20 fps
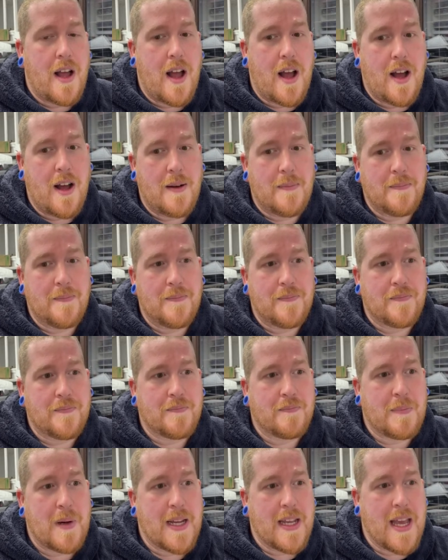Um,
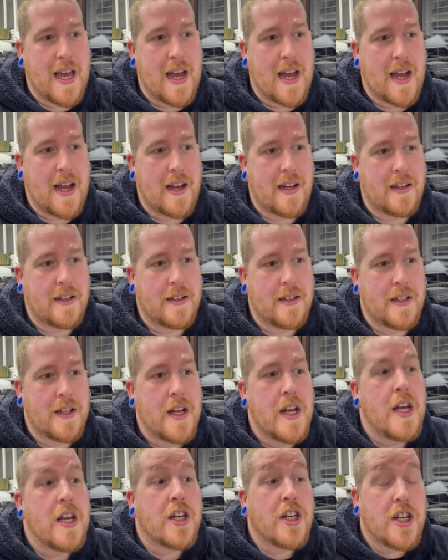but yeah,
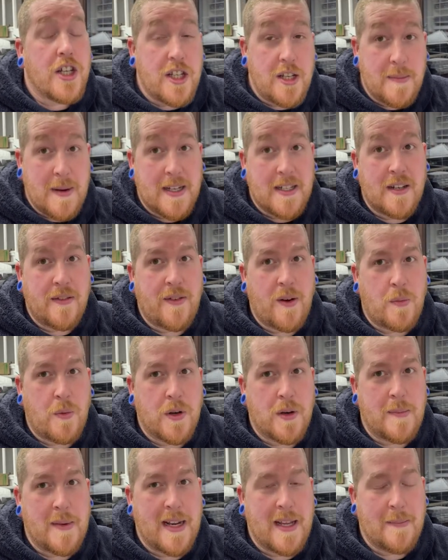can you imagine if I
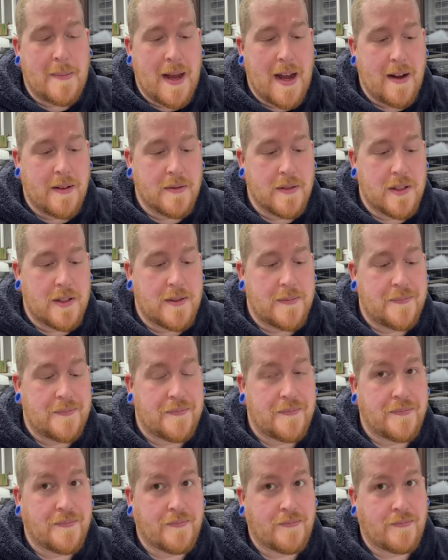won a million pounds?
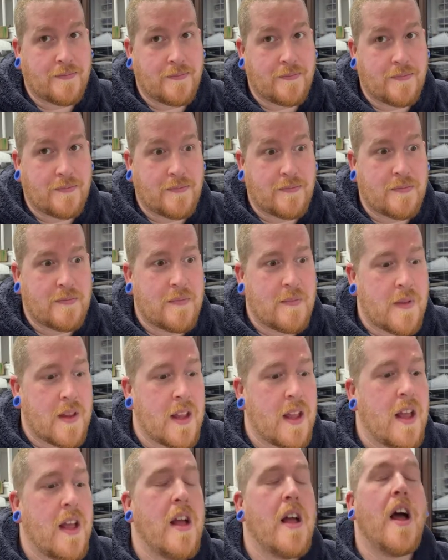
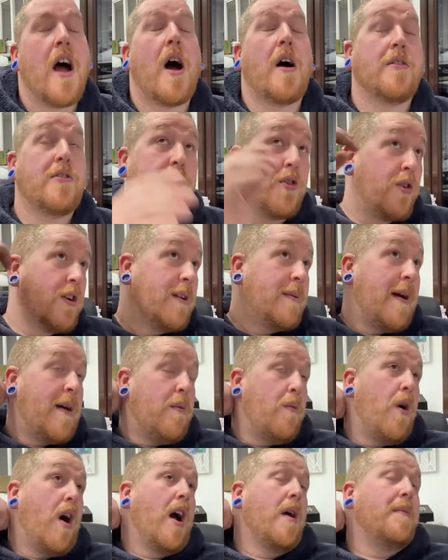I was talking
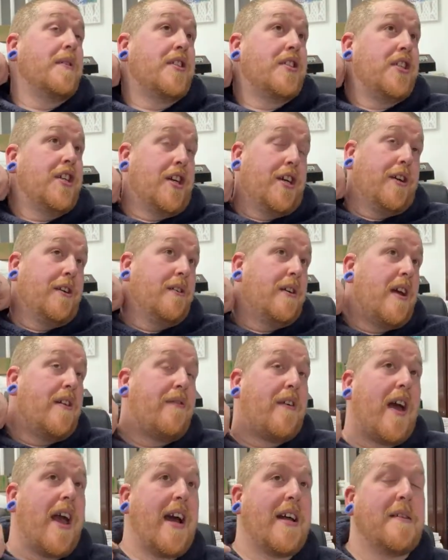about what I would do
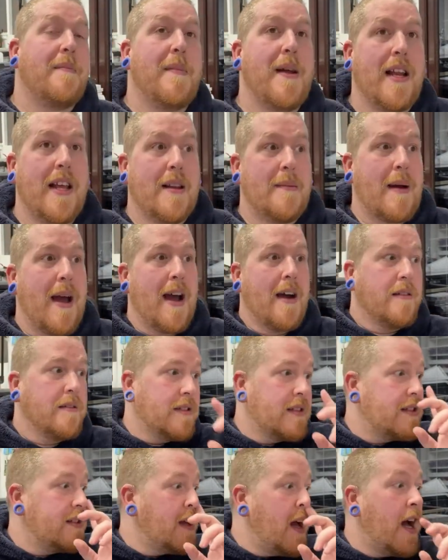if I had a million
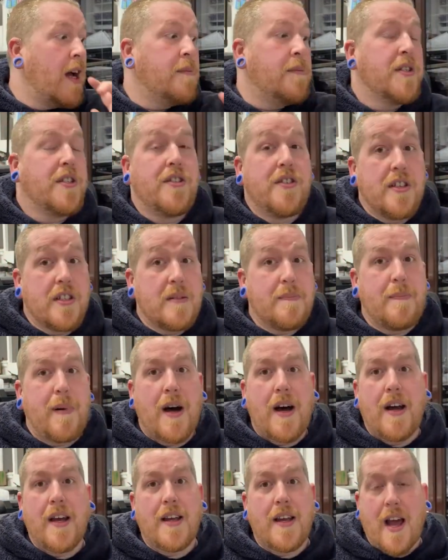pounds. I would just
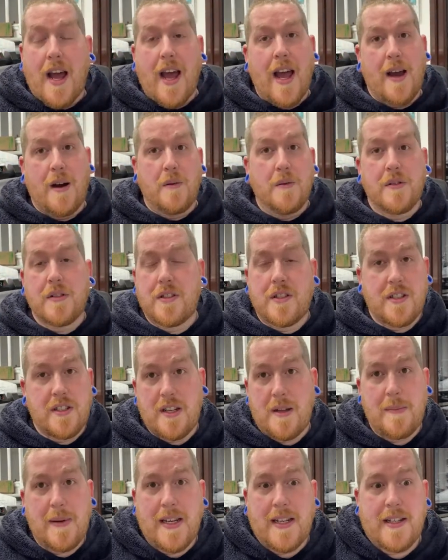buy a house
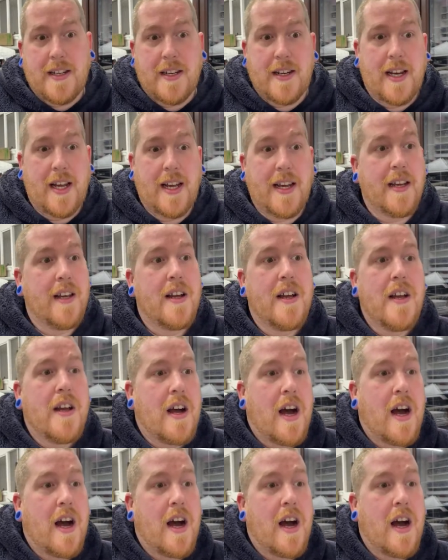just immediately.